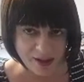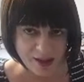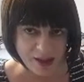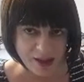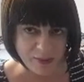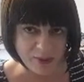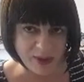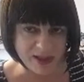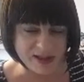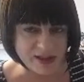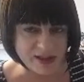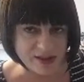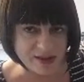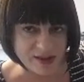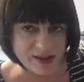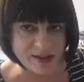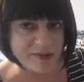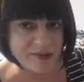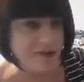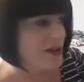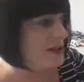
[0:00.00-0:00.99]
which he did
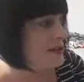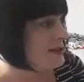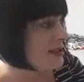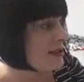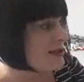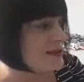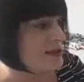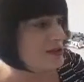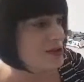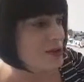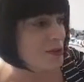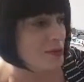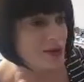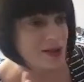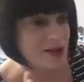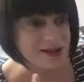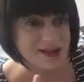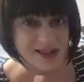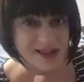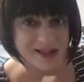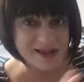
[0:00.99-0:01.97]
a fantastic job on the
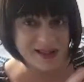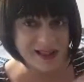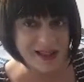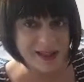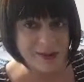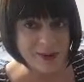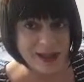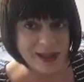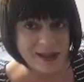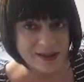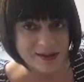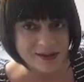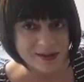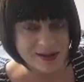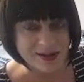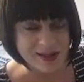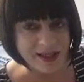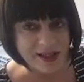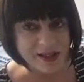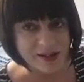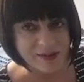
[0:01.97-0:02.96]
TTA wagons
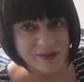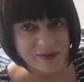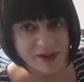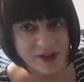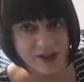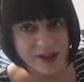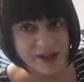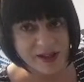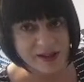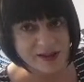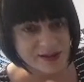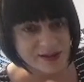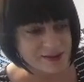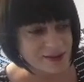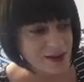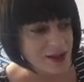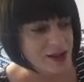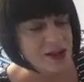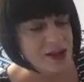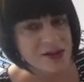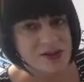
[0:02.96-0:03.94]
that he converted and
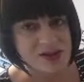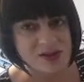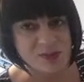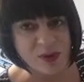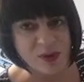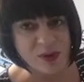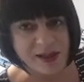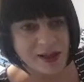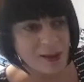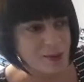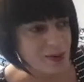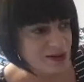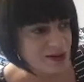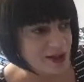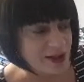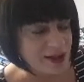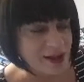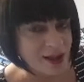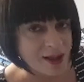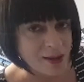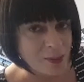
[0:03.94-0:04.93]
sprayed up and
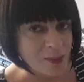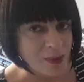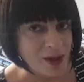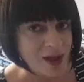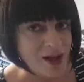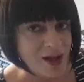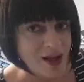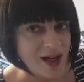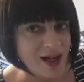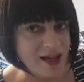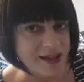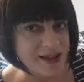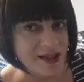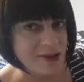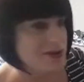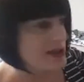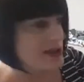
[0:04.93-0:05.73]
done up. And he was